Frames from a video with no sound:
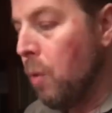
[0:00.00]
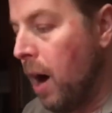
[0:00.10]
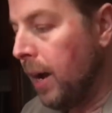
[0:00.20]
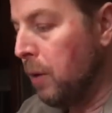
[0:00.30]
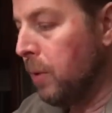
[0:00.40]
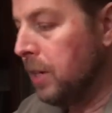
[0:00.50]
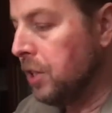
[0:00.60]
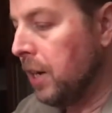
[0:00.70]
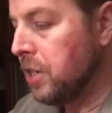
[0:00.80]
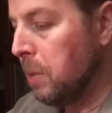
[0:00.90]
why I want to
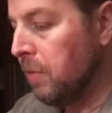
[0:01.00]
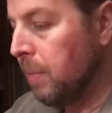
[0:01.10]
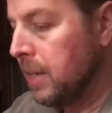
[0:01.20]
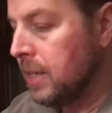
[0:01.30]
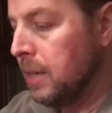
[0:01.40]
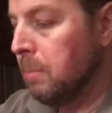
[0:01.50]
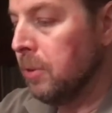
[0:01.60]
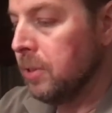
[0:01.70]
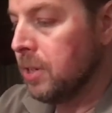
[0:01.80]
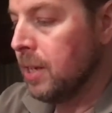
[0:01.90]
share some of my
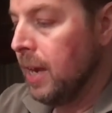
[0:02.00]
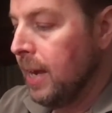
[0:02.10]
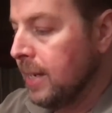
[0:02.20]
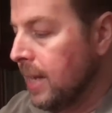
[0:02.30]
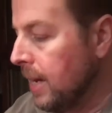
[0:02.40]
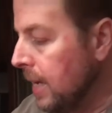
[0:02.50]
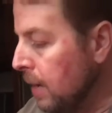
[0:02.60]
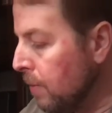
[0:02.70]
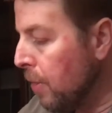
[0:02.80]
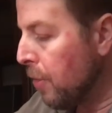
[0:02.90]
symbols is that
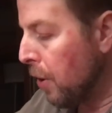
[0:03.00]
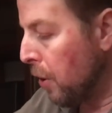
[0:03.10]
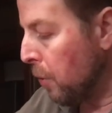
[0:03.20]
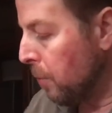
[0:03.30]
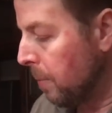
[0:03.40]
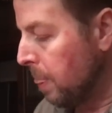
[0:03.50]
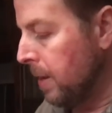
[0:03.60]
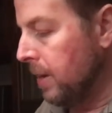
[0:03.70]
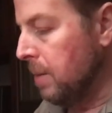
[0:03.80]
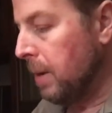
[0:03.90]
even though
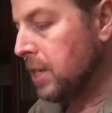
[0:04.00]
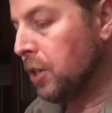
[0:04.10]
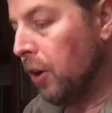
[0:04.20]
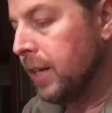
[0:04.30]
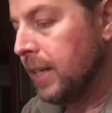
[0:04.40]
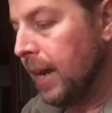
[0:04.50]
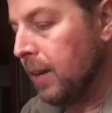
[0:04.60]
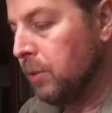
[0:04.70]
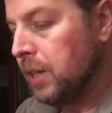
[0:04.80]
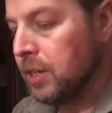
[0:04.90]
my starting
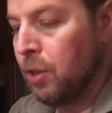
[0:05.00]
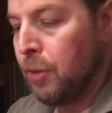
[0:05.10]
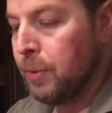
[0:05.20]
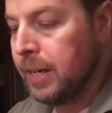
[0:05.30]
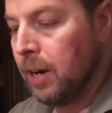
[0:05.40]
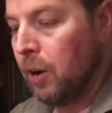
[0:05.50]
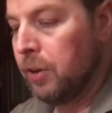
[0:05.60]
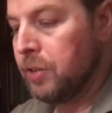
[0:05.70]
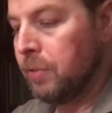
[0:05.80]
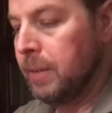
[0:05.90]
deck, which has 3
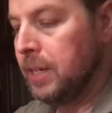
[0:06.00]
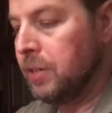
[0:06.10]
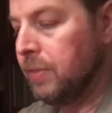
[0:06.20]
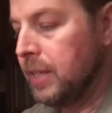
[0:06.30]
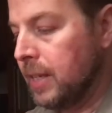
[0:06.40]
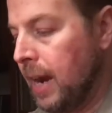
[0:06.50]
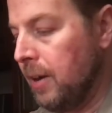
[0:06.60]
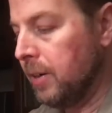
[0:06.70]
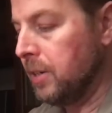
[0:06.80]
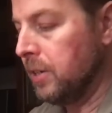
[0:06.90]
cards from each of these
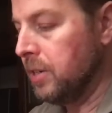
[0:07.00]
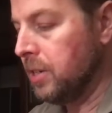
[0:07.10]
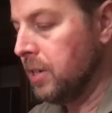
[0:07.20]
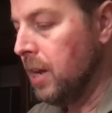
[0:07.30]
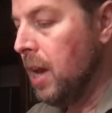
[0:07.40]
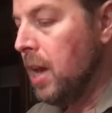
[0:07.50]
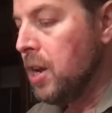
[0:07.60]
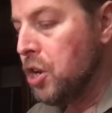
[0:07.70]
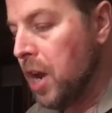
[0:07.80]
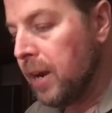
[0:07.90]
characters,
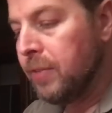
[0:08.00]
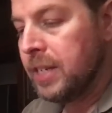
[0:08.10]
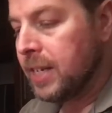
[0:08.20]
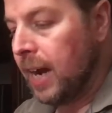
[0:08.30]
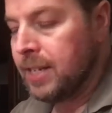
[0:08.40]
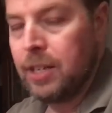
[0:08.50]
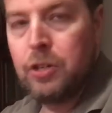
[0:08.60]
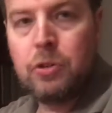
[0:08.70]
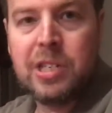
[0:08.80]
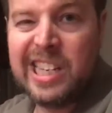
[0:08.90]
none of these guys can
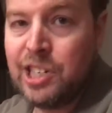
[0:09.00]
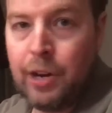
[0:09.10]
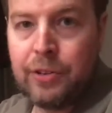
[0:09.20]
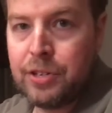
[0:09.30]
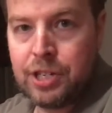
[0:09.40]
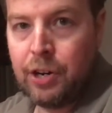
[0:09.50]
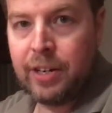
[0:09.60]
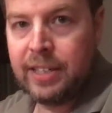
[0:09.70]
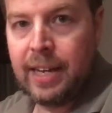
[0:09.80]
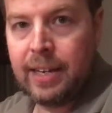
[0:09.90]
use each other's
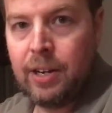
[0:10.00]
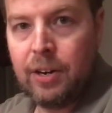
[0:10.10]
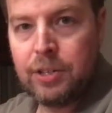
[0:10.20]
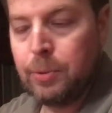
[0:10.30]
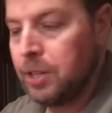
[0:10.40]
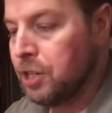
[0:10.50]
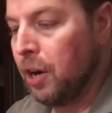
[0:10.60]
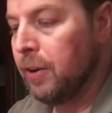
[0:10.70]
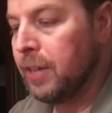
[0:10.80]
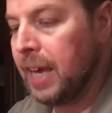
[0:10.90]
starting deck cards. With the
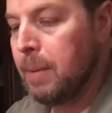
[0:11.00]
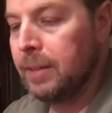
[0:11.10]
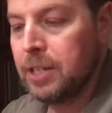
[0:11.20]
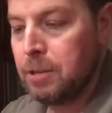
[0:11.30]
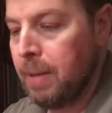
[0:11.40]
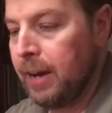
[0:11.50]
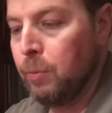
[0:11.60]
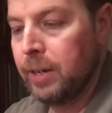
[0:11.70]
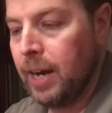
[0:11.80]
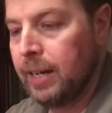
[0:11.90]
start of the game, it doesn't matter
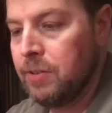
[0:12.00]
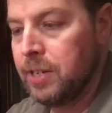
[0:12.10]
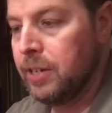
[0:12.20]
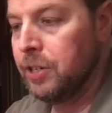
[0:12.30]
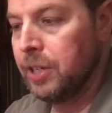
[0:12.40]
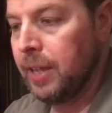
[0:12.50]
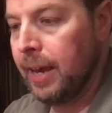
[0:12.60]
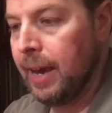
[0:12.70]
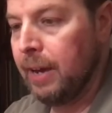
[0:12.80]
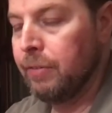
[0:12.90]
what kind of synergy they
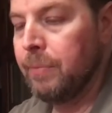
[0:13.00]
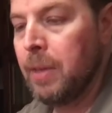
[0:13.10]
have.